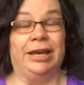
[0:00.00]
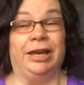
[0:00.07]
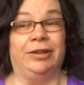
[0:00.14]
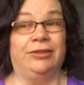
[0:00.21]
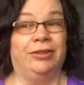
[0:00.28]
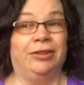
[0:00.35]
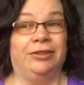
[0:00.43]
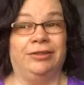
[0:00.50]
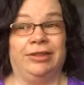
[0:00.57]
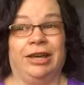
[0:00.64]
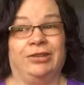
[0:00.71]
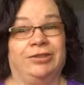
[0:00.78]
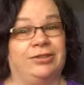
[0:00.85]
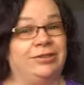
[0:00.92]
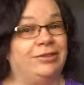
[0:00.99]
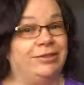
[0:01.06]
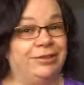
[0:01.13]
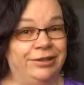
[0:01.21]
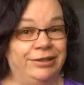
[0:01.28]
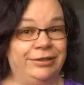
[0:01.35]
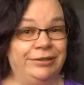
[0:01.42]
And that's,